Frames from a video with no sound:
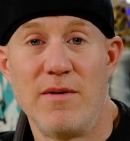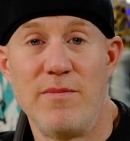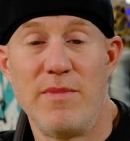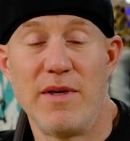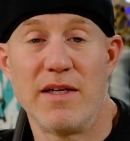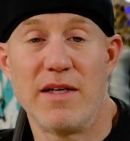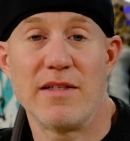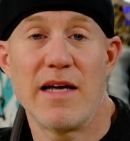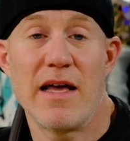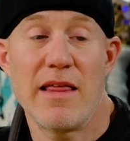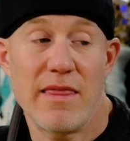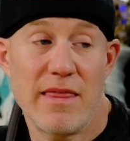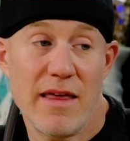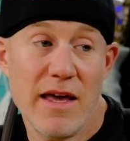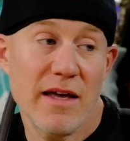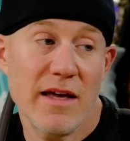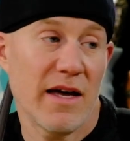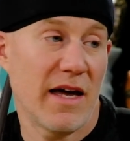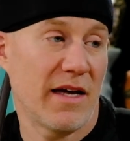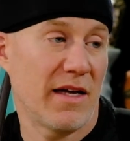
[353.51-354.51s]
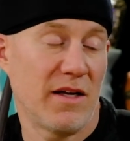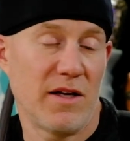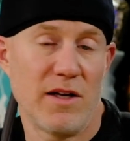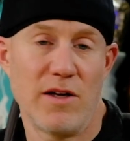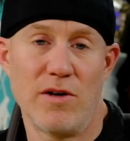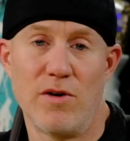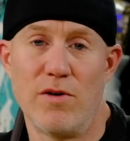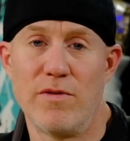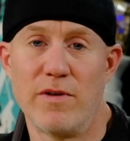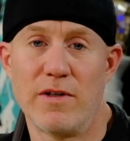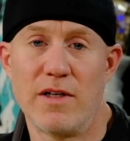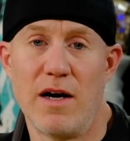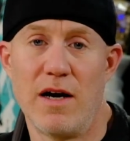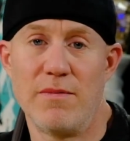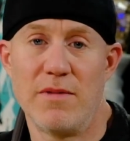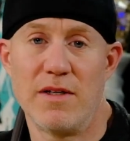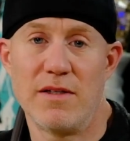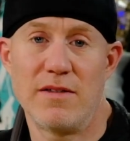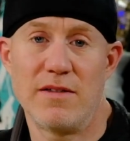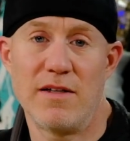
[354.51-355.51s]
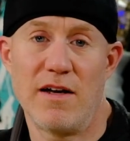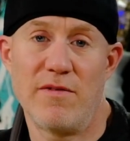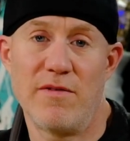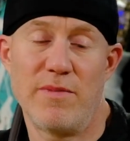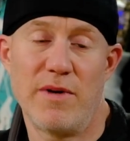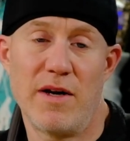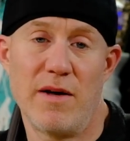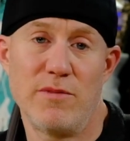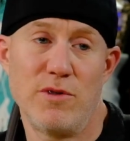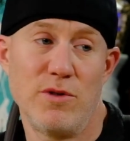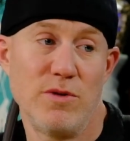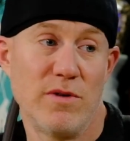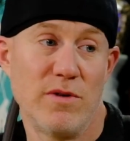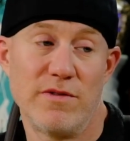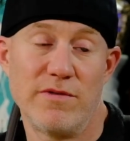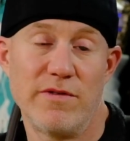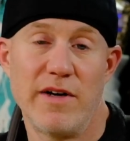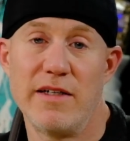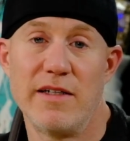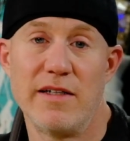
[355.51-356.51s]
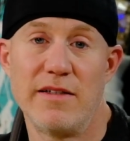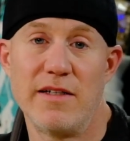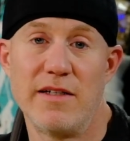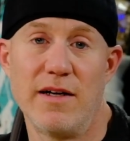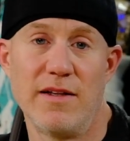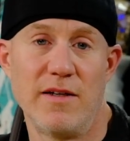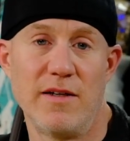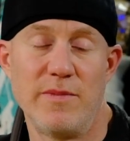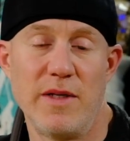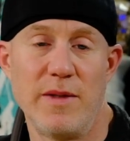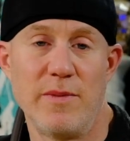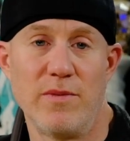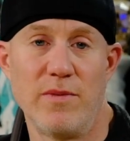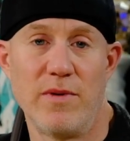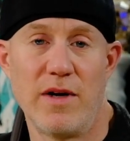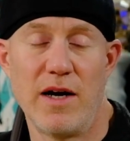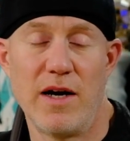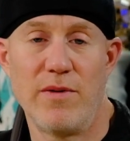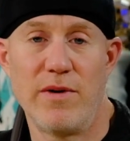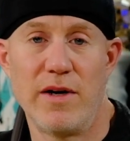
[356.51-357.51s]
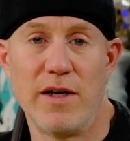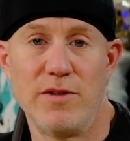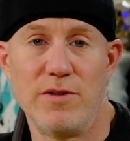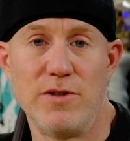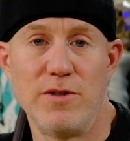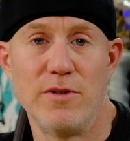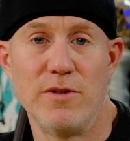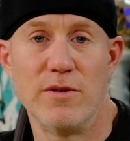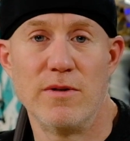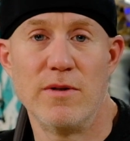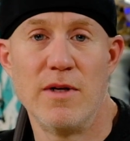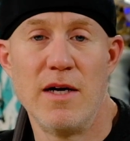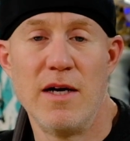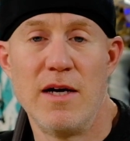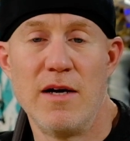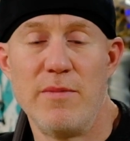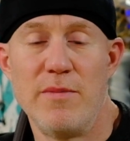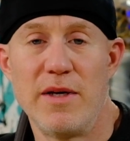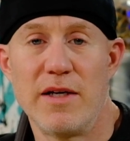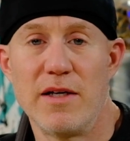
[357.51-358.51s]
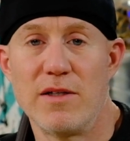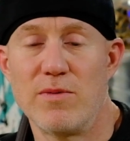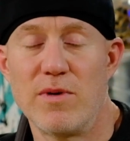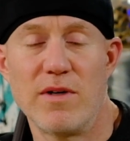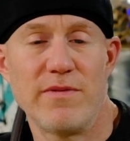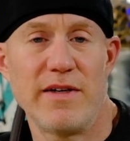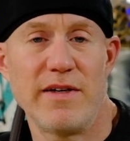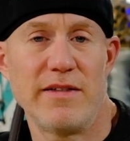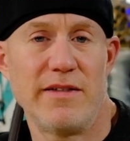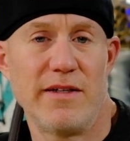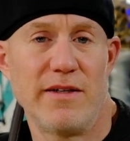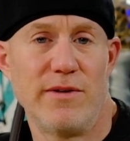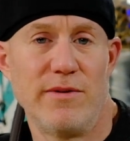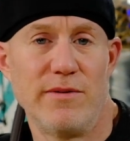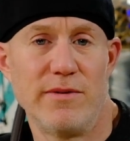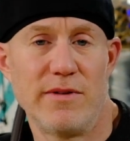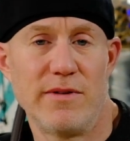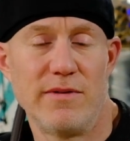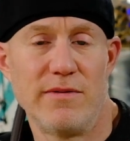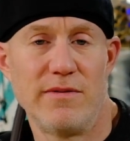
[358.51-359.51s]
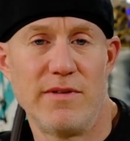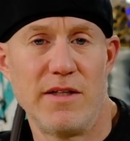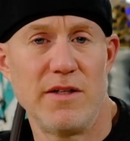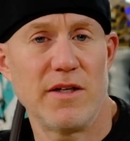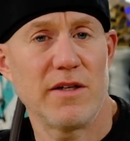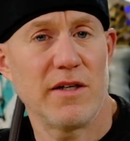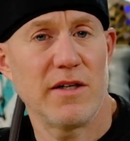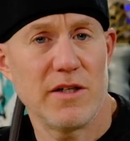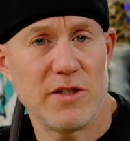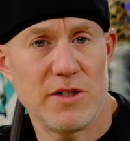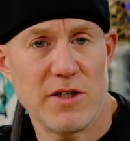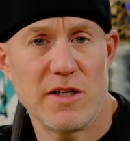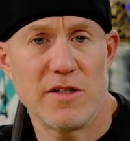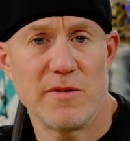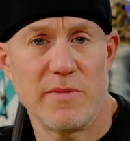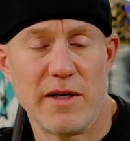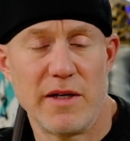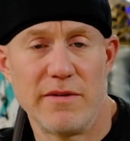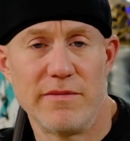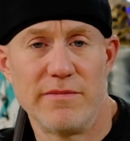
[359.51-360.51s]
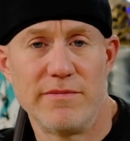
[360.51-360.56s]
Because I think I can overcome this stuff, but I'm too afraid to tell the people what I want to do, because what if I don't? Then they're going to judge me,